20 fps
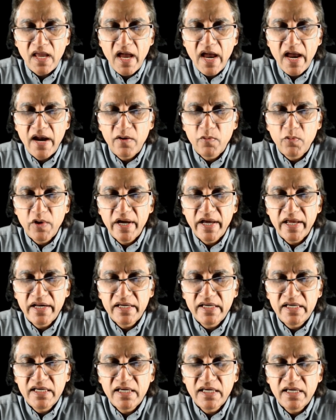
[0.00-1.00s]
and where
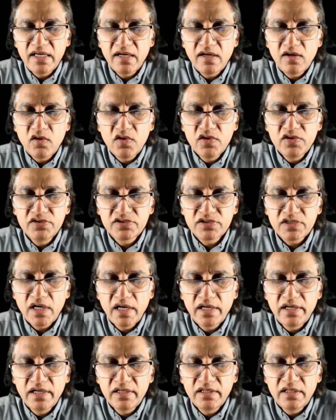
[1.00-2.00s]
he goes
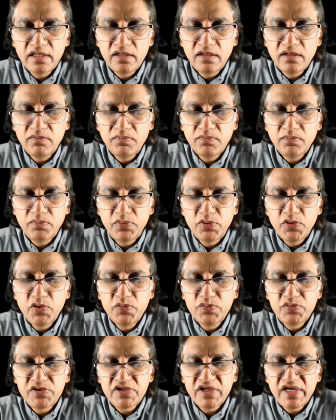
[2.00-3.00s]
under the
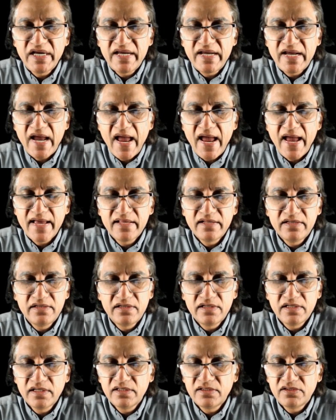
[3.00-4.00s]
broom tree
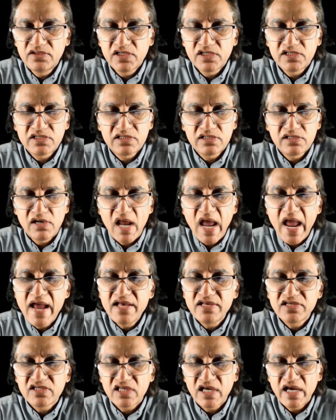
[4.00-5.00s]
and just
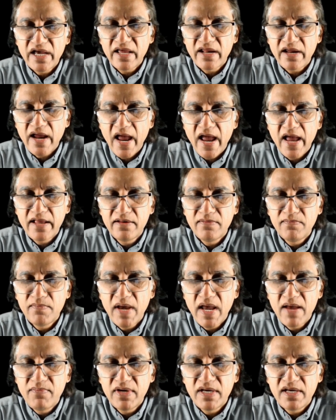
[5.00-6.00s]
lays there and
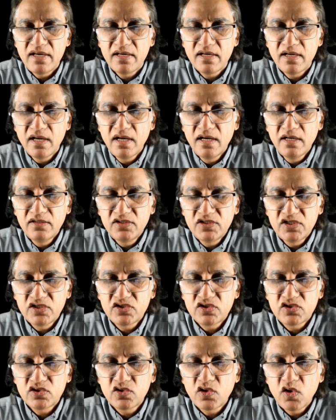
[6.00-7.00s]
maybe
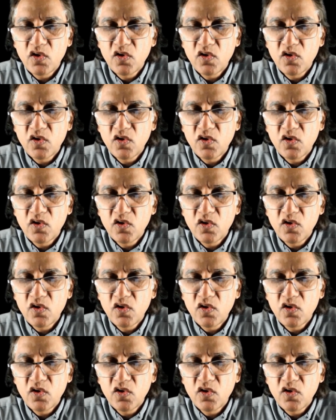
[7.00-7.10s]
just